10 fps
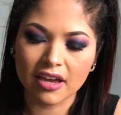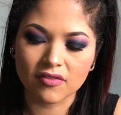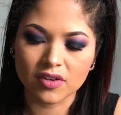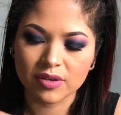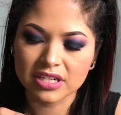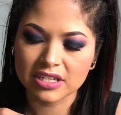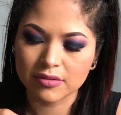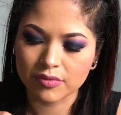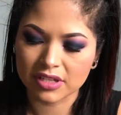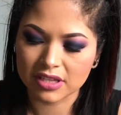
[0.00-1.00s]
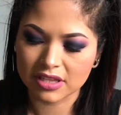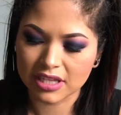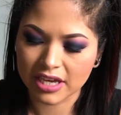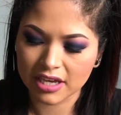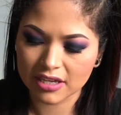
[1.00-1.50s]
have no idea what
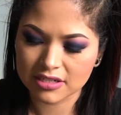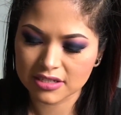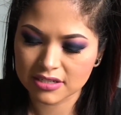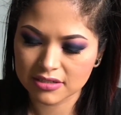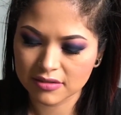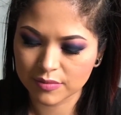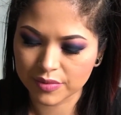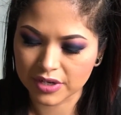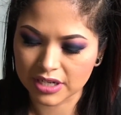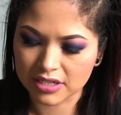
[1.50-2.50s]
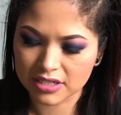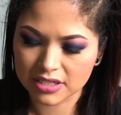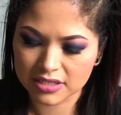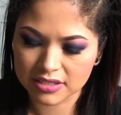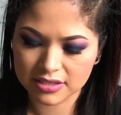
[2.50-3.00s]
that brand
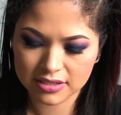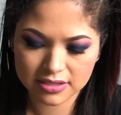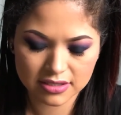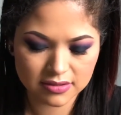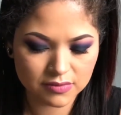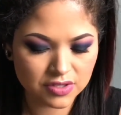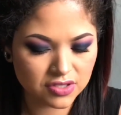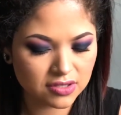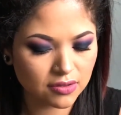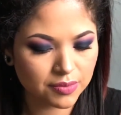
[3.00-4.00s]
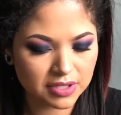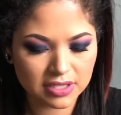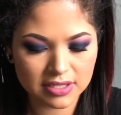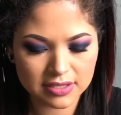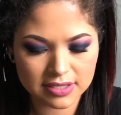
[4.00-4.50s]
is. Let me just open
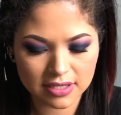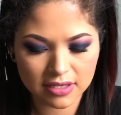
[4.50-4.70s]
this